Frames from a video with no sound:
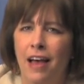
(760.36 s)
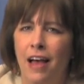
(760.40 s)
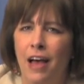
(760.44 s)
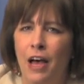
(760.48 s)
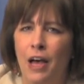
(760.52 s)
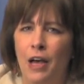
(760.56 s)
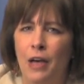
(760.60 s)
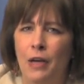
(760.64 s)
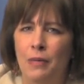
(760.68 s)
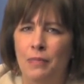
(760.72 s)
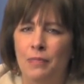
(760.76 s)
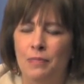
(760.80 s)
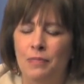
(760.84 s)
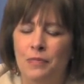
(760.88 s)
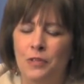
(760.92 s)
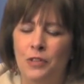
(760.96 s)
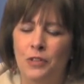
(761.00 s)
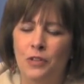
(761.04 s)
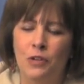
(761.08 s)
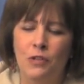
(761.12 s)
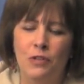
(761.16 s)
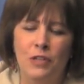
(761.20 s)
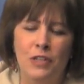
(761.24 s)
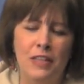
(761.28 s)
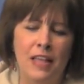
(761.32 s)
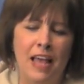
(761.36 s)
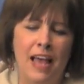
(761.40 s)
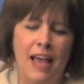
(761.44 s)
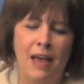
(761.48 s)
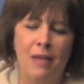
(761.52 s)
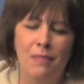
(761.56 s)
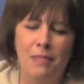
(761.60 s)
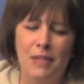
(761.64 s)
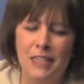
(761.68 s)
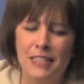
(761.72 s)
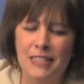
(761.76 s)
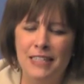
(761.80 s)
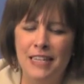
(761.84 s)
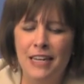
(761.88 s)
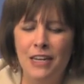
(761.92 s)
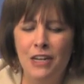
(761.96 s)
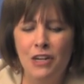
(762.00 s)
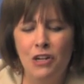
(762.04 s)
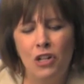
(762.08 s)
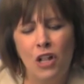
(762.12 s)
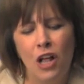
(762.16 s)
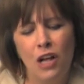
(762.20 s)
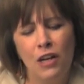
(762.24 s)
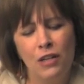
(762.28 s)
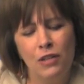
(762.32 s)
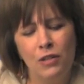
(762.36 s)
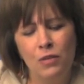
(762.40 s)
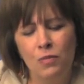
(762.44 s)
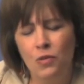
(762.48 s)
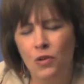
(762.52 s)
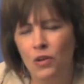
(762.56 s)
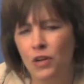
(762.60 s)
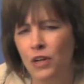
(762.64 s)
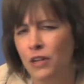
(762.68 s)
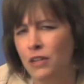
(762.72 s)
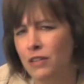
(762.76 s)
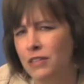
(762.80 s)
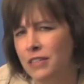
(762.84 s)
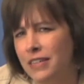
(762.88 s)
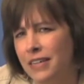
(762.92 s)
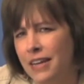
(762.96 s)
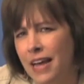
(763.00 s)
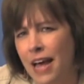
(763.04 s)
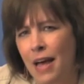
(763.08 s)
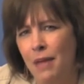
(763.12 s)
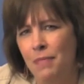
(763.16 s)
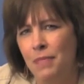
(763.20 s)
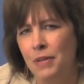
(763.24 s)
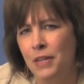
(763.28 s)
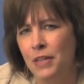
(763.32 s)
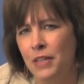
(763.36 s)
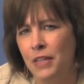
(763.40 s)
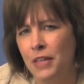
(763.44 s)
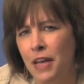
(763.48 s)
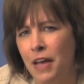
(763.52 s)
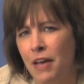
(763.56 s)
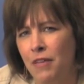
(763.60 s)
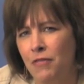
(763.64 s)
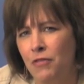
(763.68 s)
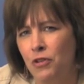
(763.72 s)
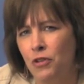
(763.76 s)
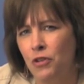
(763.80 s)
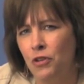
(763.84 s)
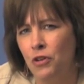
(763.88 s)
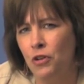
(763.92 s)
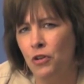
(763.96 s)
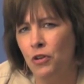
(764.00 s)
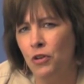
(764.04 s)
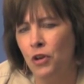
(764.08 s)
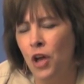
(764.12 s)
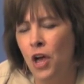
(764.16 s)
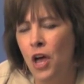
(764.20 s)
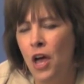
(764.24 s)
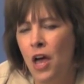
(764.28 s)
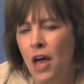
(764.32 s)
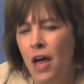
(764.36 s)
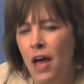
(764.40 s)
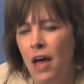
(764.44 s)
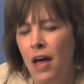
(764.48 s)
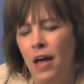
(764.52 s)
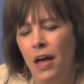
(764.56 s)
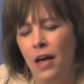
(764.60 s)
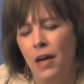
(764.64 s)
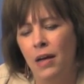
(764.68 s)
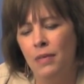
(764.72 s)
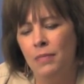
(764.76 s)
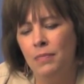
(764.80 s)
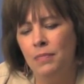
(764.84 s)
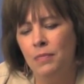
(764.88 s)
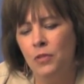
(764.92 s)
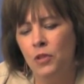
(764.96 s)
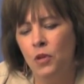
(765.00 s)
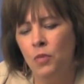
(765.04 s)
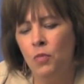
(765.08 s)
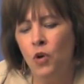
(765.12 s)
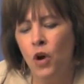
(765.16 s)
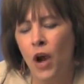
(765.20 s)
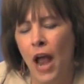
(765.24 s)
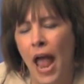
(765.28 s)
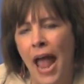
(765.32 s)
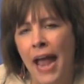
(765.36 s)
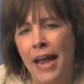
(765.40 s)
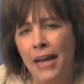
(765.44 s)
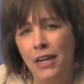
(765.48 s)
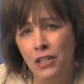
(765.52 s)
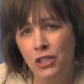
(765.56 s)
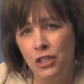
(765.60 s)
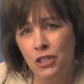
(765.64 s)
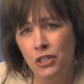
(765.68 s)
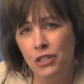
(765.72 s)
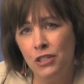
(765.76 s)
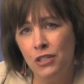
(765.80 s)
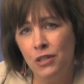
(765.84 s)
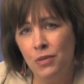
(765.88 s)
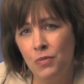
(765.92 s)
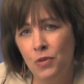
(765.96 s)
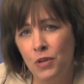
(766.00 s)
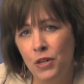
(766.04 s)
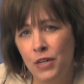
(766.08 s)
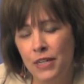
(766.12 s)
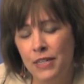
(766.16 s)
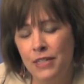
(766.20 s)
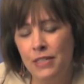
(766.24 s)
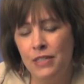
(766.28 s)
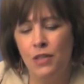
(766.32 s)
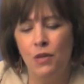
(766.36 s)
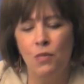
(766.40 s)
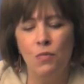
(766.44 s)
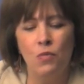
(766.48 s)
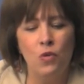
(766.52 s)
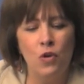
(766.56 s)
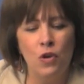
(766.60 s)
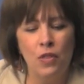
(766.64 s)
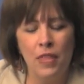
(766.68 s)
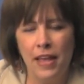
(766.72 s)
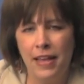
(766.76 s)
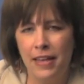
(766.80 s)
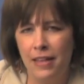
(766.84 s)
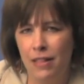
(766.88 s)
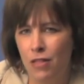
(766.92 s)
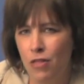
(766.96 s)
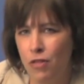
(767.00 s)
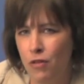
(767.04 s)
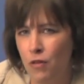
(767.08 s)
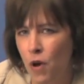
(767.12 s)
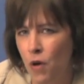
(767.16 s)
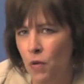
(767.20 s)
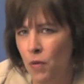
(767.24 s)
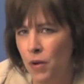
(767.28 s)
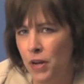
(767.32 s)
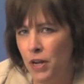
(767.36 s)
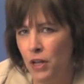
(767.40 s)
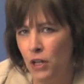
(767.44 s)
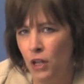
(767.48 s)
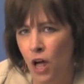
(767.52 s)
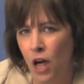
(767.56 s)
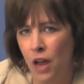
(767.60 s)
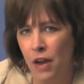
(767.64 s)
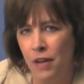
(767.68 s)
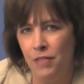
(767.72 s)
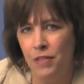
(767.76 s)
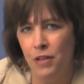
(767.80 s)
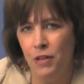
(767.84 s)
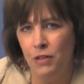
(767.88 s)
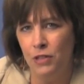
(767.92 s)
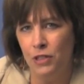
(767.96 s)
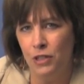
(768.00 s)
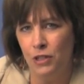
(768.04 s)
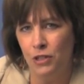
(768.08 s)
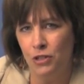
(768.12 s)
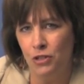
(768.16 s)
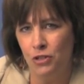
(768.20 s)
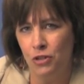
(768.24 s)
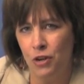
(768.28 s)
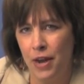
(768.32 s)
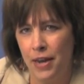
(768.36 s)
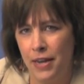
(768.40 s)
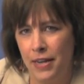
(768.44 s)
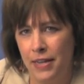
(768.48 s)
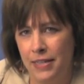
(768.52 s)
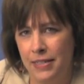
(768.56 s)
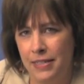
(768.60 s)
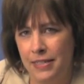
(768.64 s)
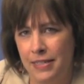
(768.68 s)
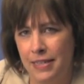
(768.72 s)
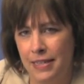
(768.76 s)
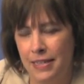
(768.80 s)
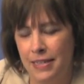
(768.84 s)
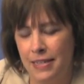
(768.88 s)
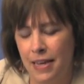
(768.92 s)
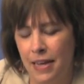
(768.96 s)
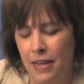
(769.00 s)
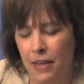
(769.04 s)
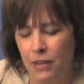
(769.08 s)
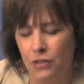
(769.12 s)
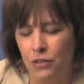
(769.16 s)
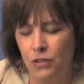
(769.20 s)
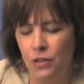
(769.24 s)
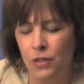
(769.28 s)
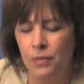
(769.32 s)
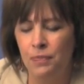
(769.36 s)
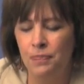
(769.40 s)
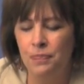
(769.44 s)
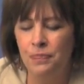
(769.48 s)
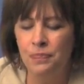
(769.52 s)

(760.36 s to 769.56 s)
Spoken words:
Did that happen at 10 o'clock in the morning, or did it happen in the afternoon? The more anxious someone is, the more they can throw in a lot of those extraneous details.